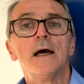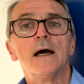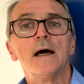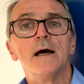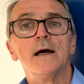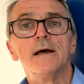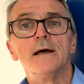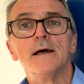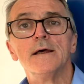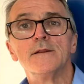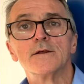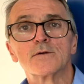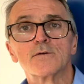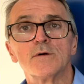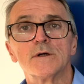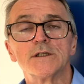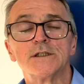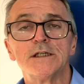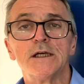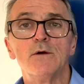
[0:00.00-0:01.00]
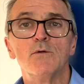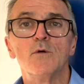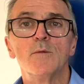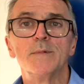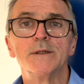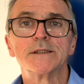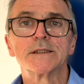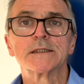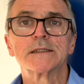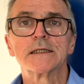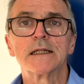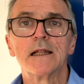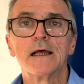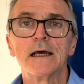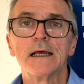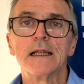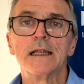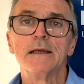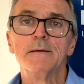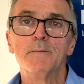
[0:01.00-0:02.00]
and the criteria will be
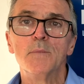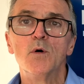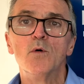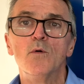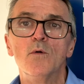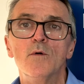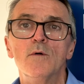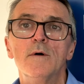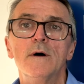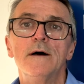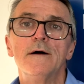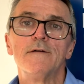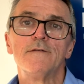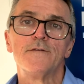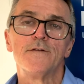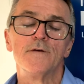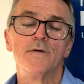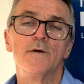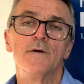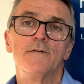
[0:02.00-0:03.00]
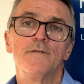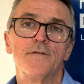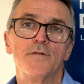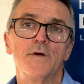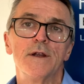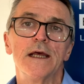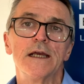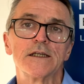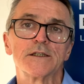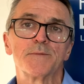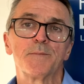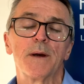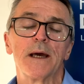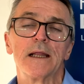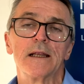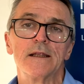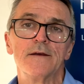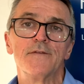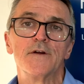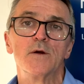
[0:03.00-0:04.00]
slightly more for an
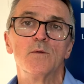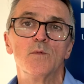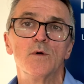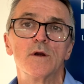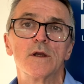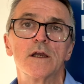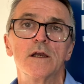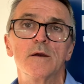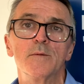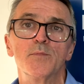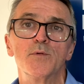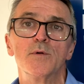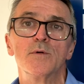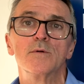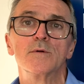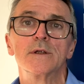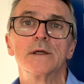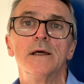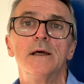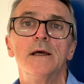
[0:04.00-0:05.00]
expat living and working abroad.